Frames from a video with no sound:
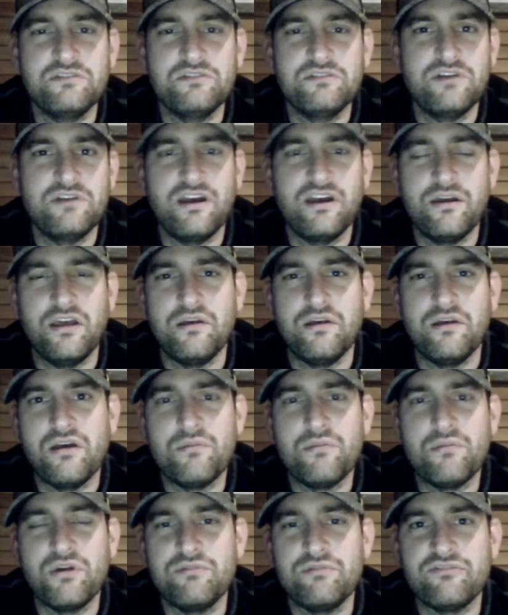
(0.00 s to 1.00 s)
Uh, I'm
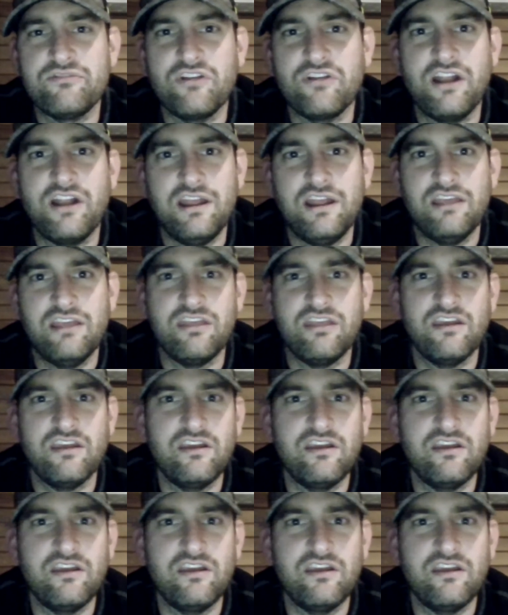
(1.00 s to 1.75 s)
up for anything.